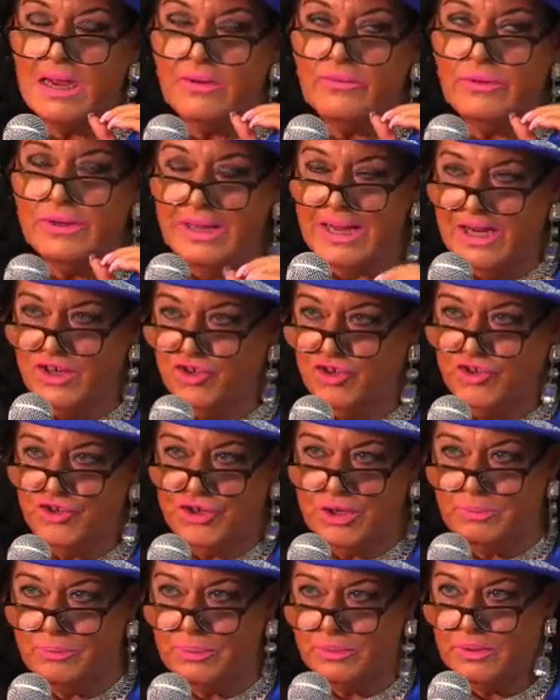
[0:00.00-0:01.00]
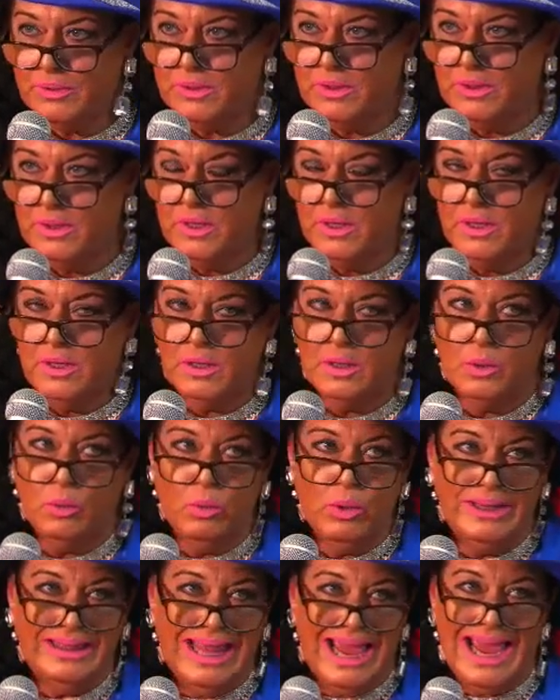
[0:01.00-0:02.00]
relationship
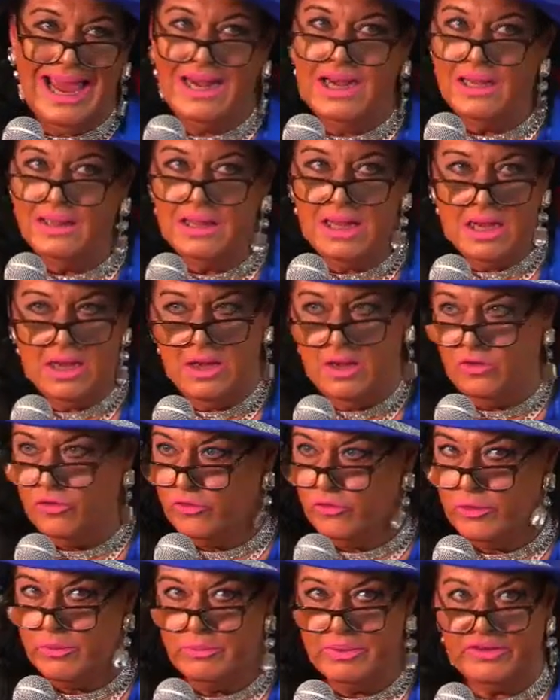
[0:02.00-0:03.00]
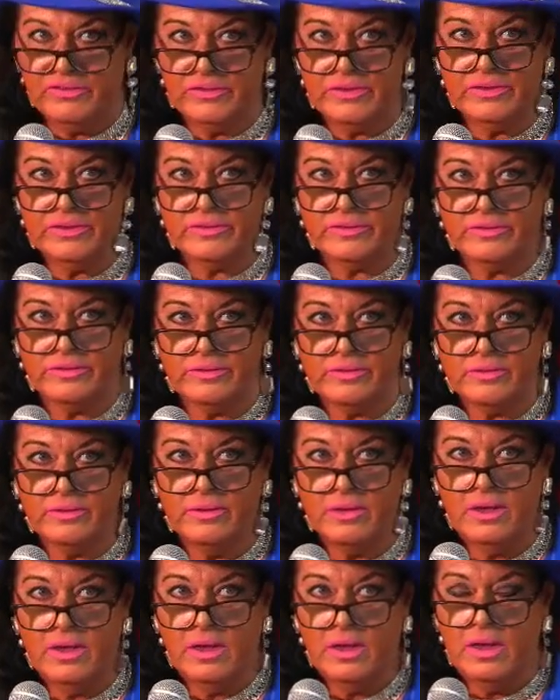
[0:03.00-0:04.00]
with yes. anything you do in business.
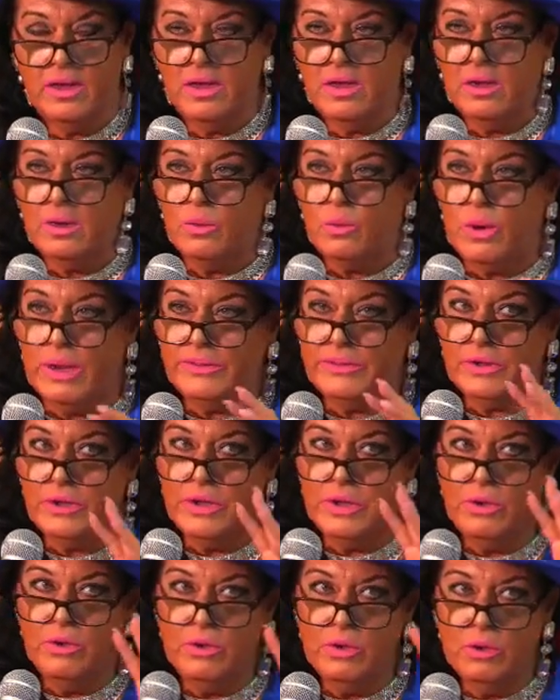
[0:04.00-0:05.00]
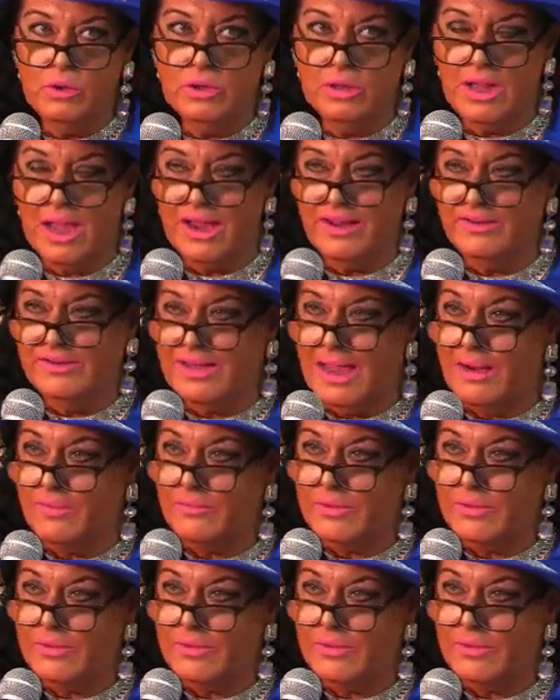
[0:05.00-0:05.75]
Mm-hmm. Whether you utilize that